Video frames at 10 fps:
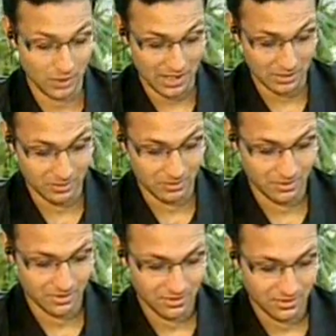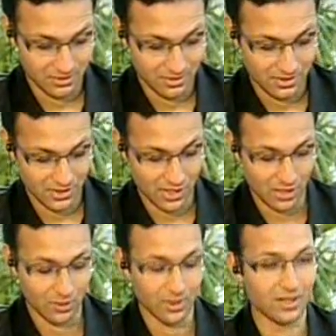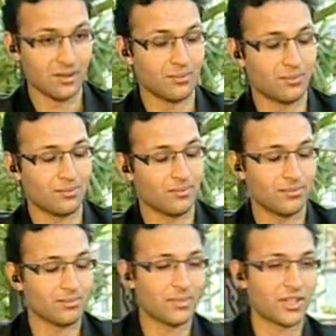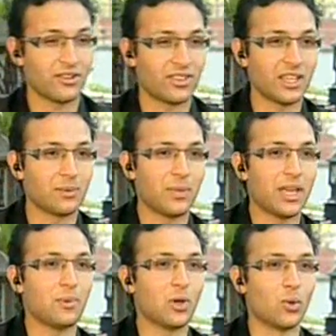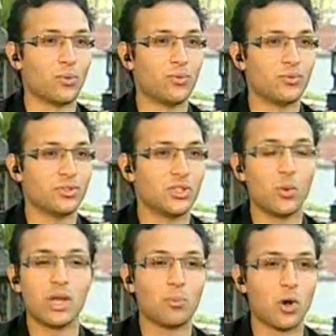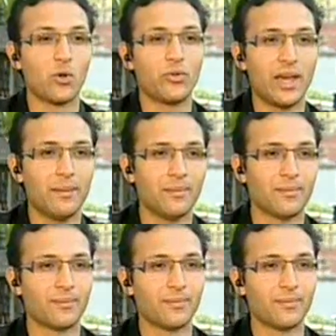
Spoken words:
Wow. So, but do you think maybe of doing more of them?